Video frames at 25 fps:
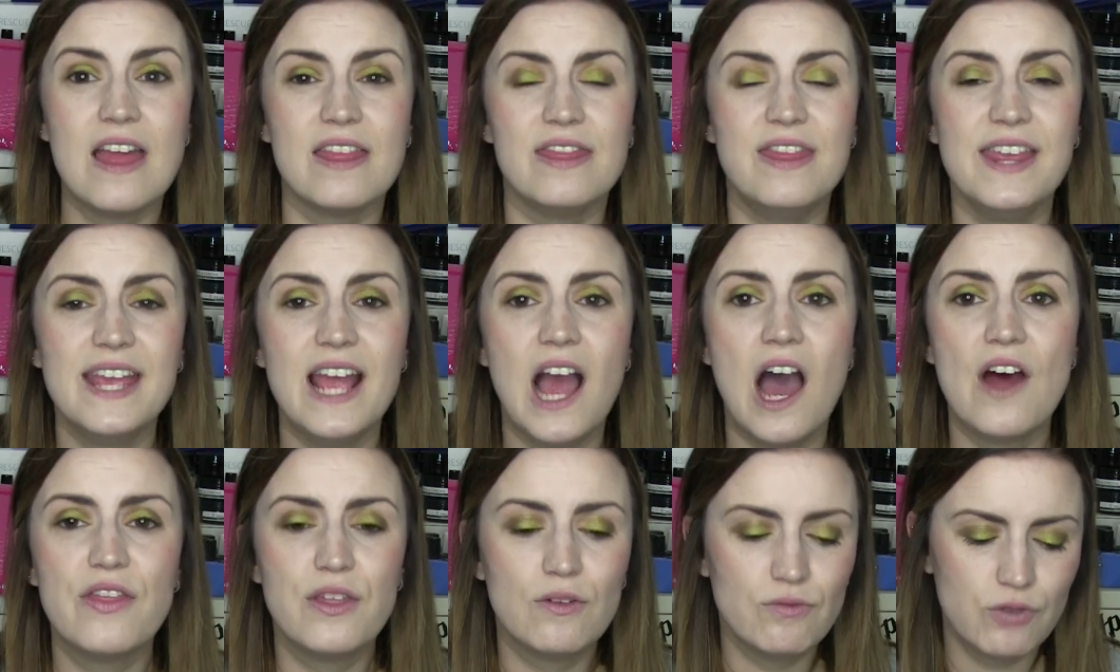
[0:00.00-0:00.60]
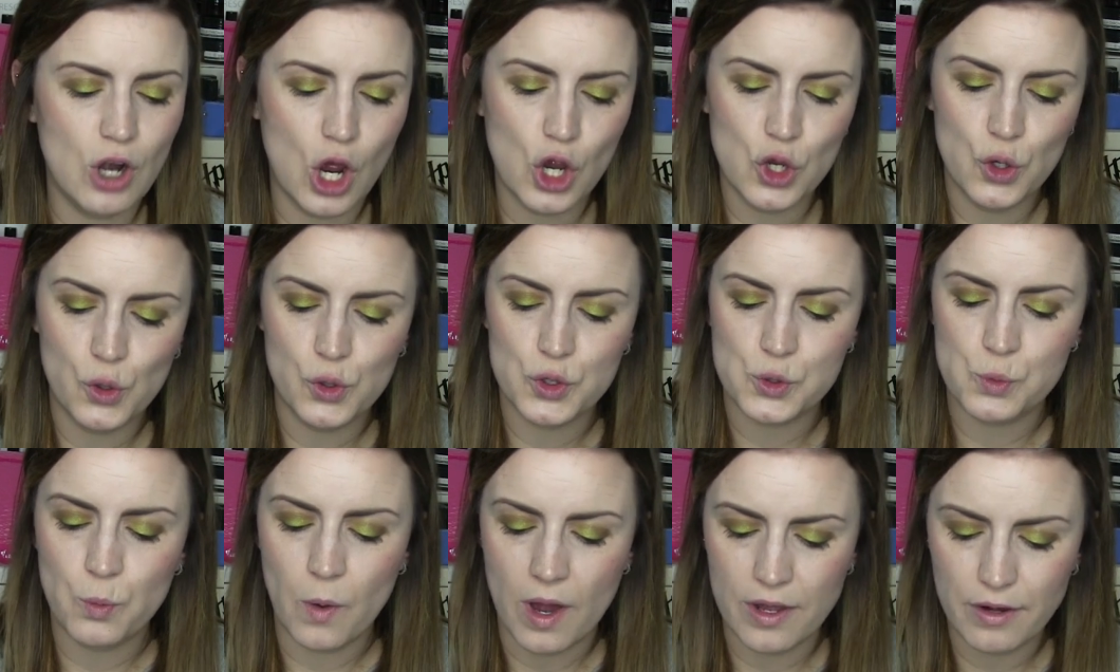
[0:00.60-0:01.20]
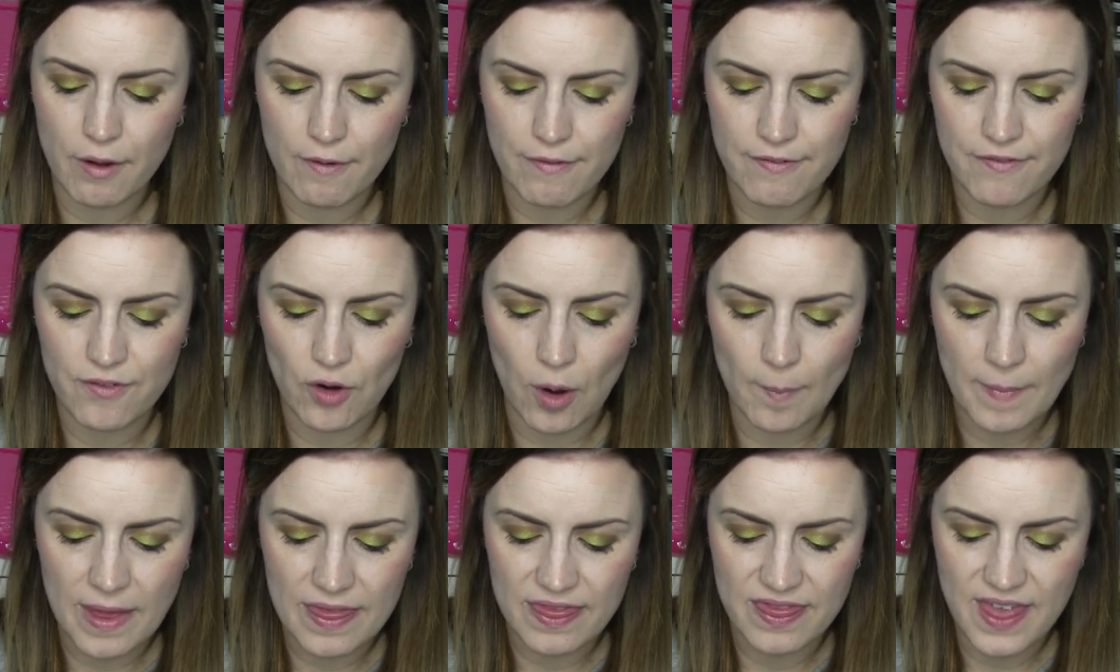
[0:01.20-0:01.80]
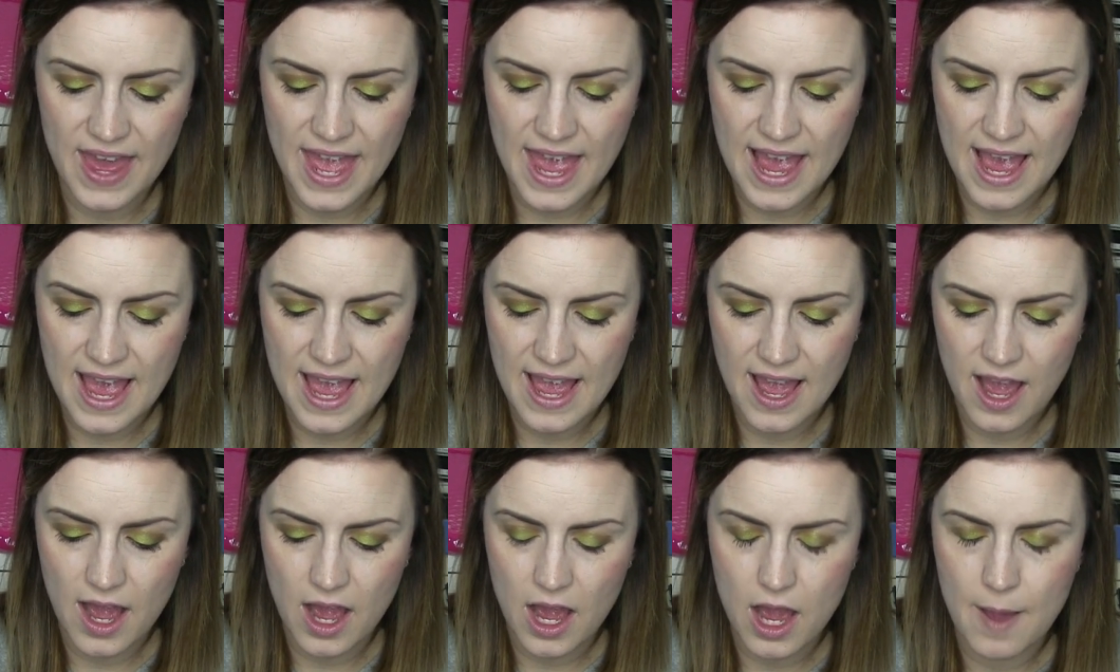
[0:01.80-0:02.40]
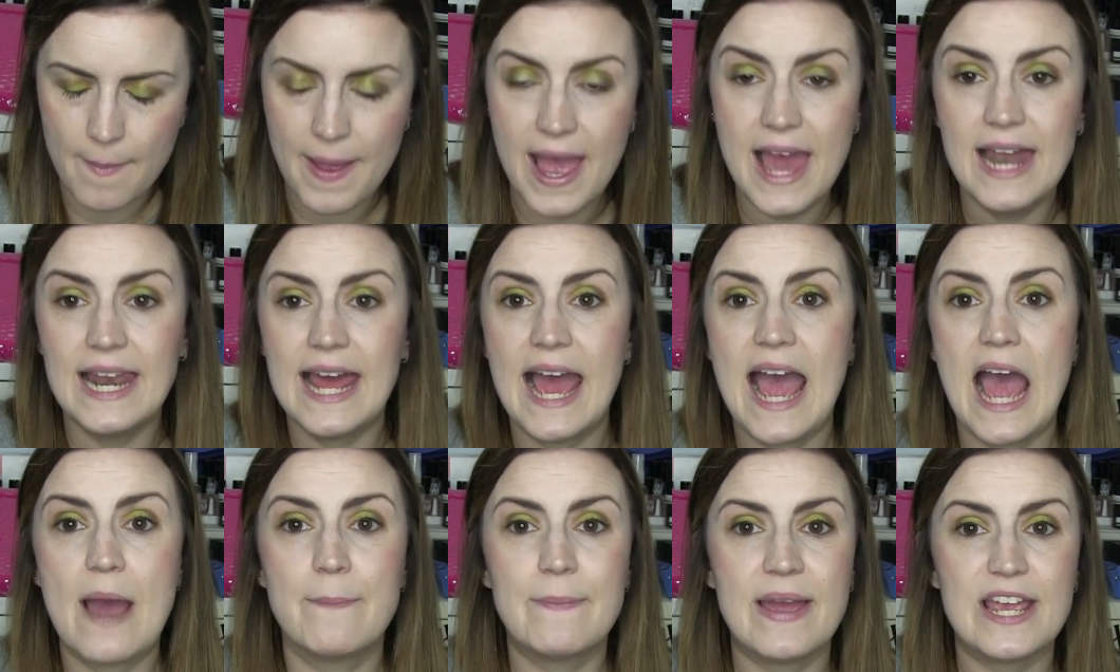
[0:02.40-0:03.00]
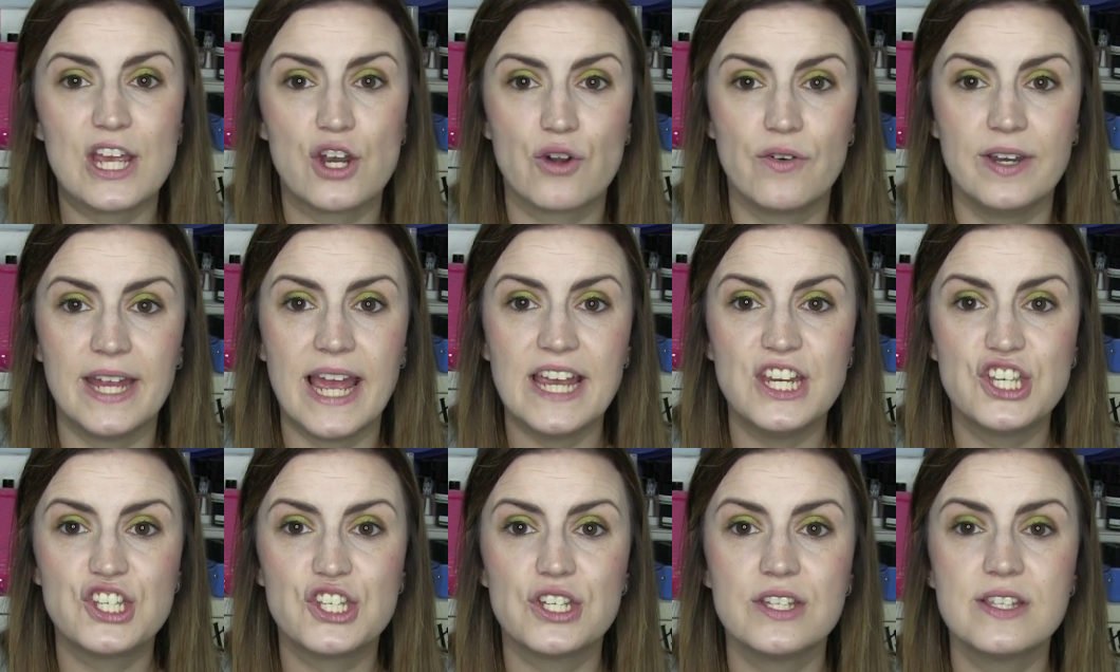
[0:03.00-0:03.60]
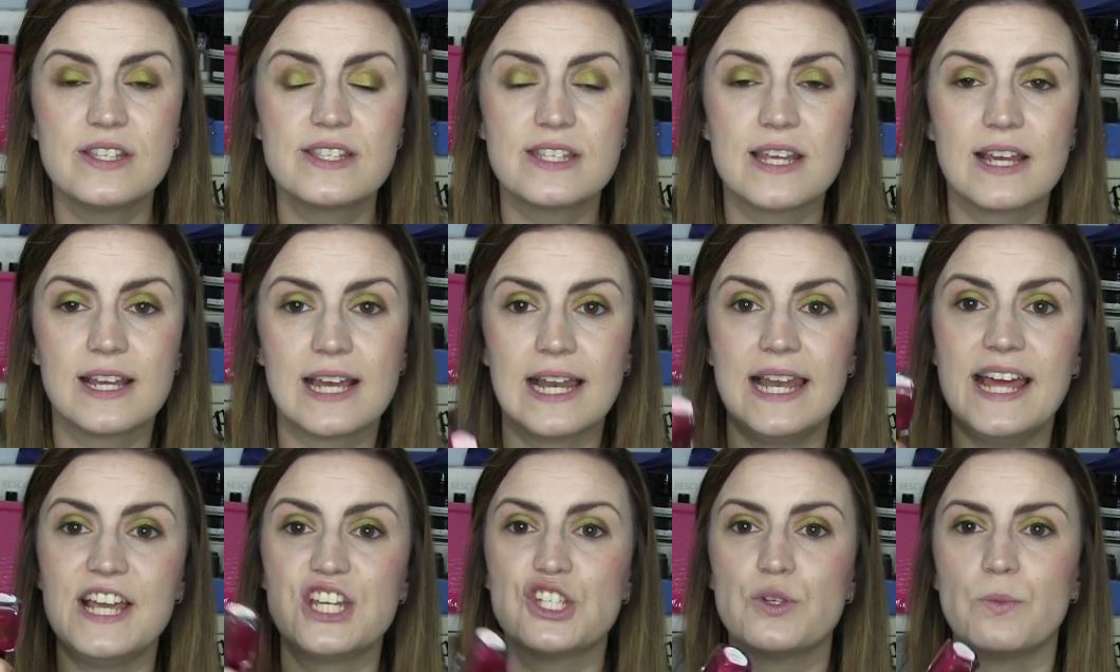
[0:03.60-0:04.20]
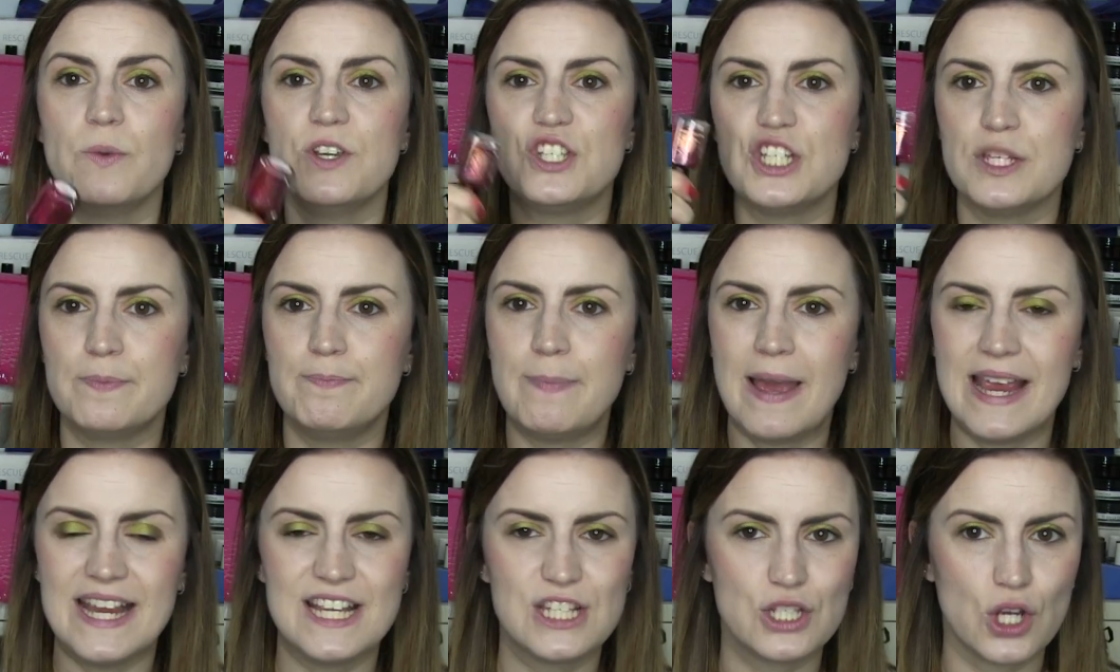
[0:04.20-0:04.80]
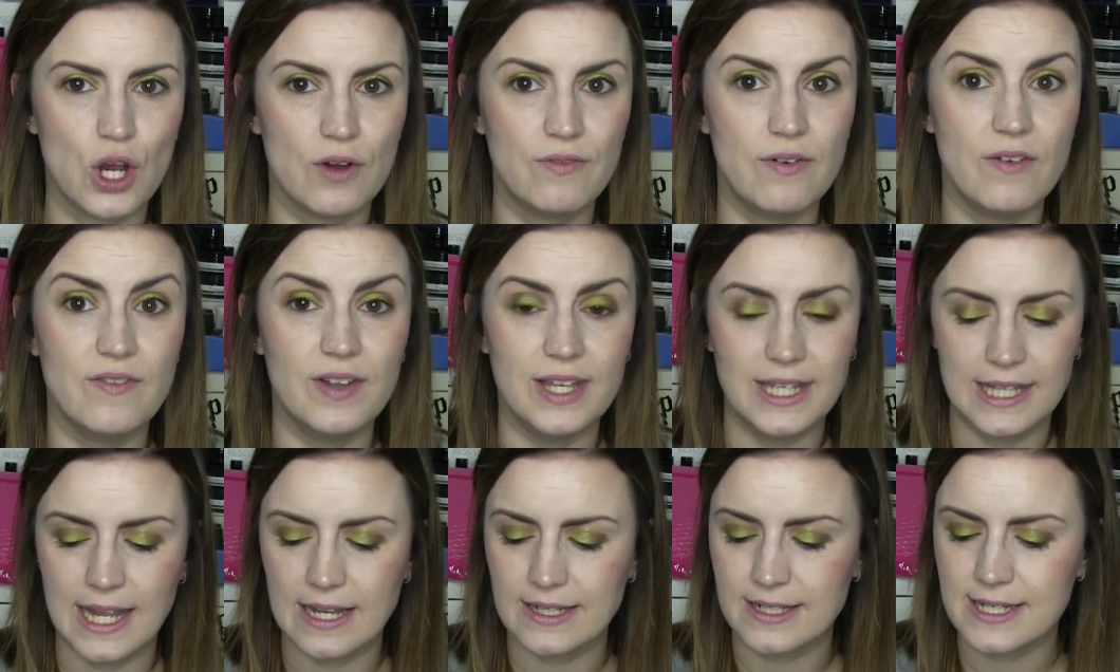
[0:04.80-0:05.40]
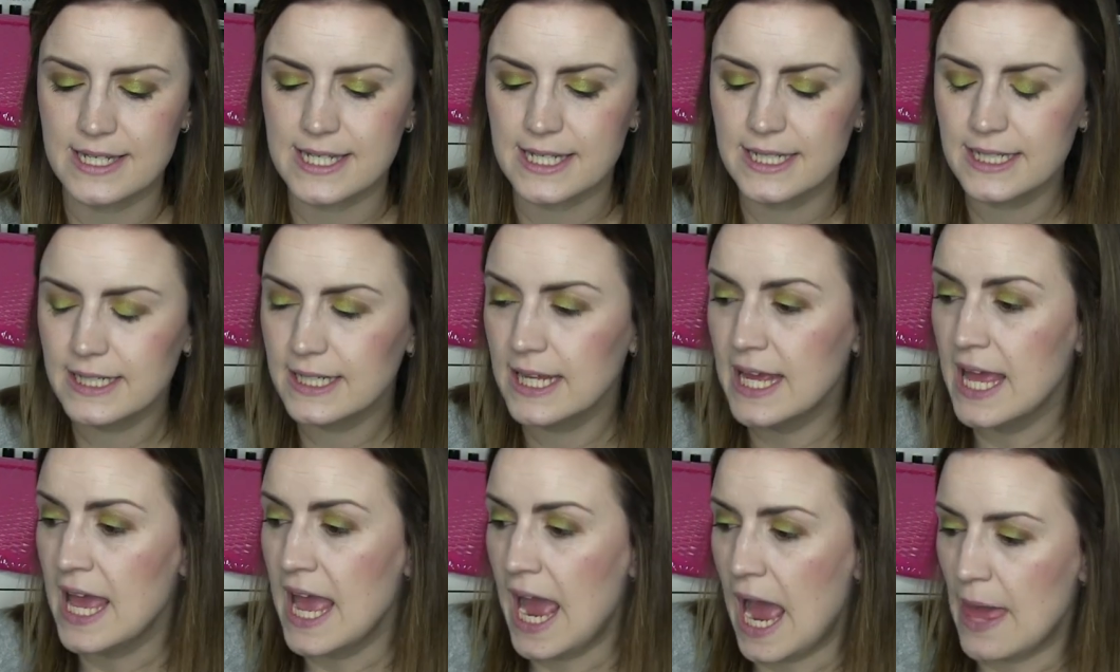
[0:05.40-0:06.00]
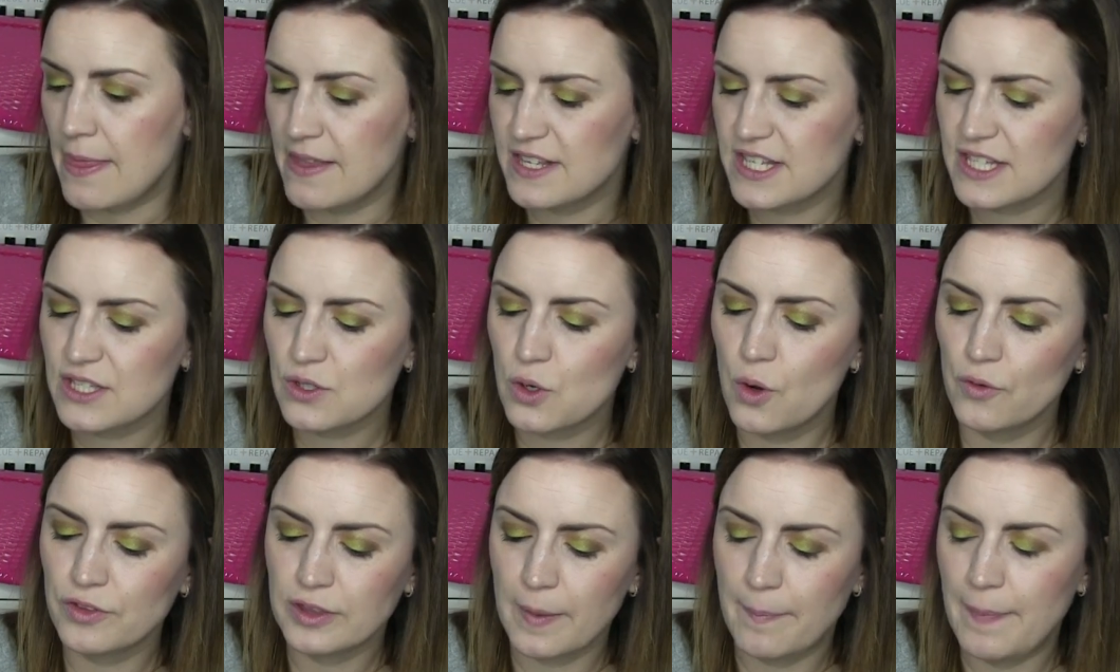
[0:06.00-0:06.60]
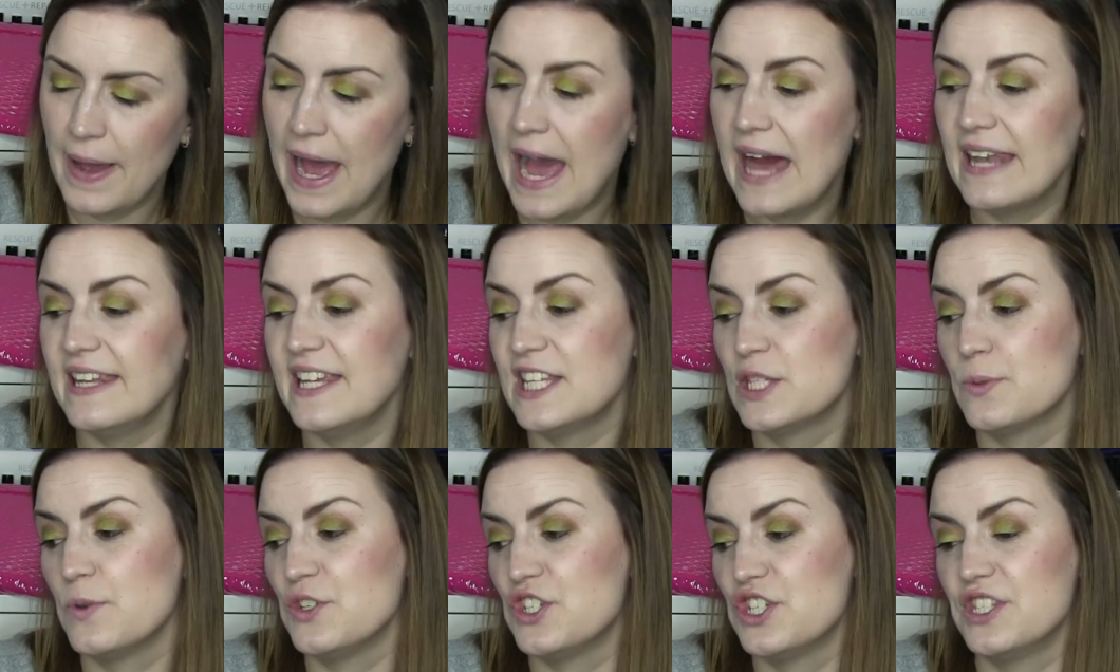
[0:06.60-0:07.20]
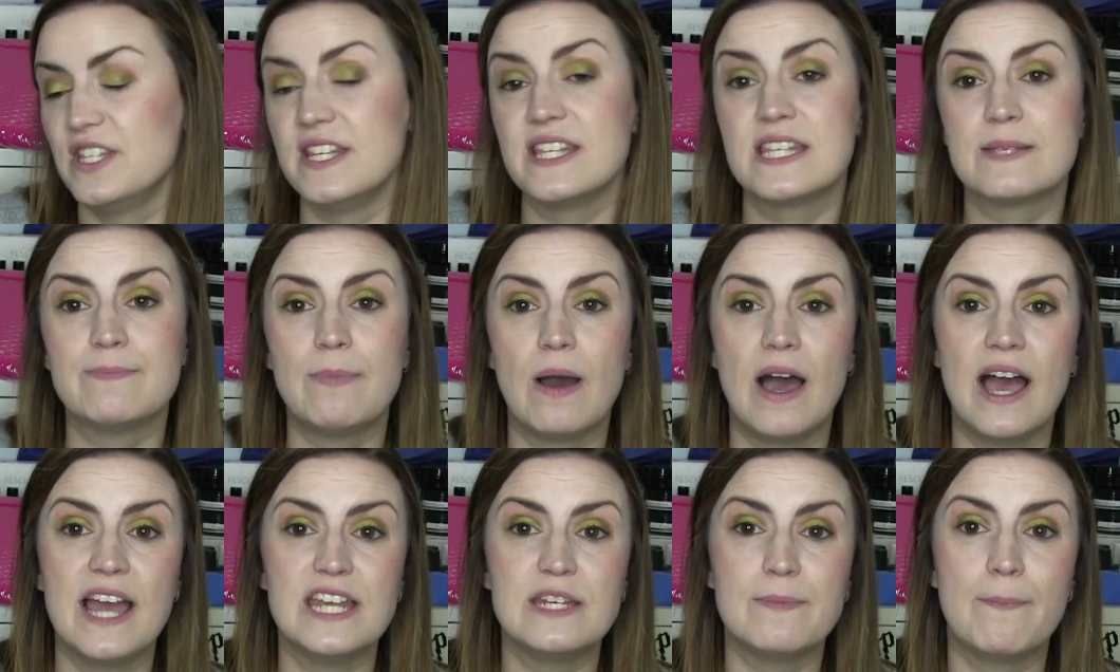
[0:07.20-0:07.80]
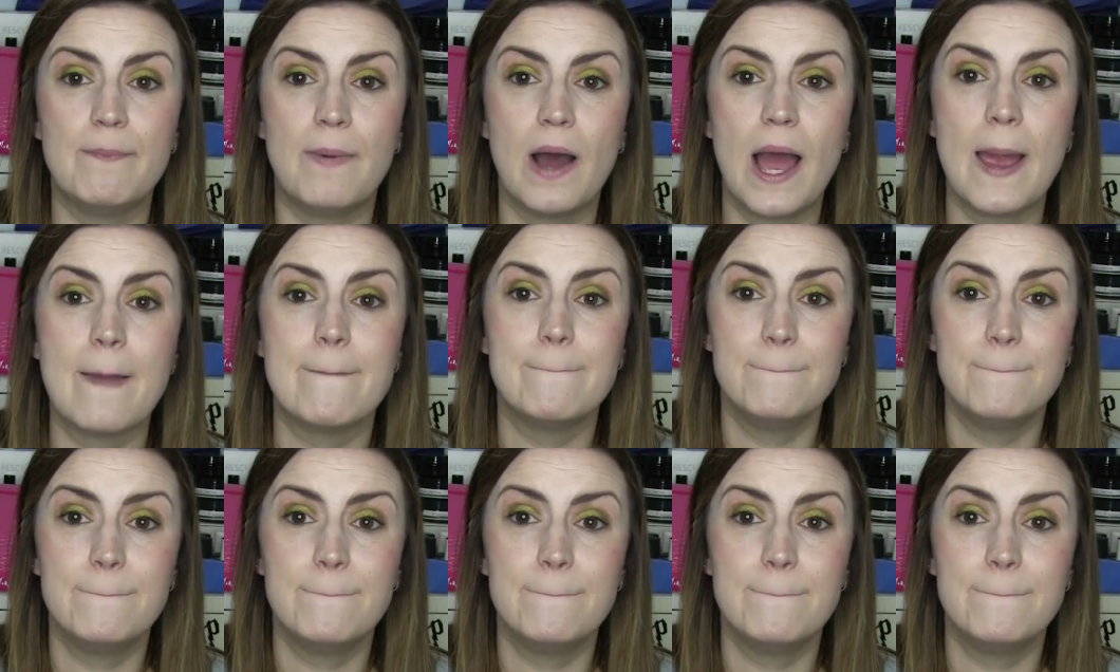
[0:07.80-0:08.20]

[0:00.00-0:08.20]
The other rogue was one from their um, Hella Handmade Creations collection, which is based off of London. And this is called The Palace, which is inspired by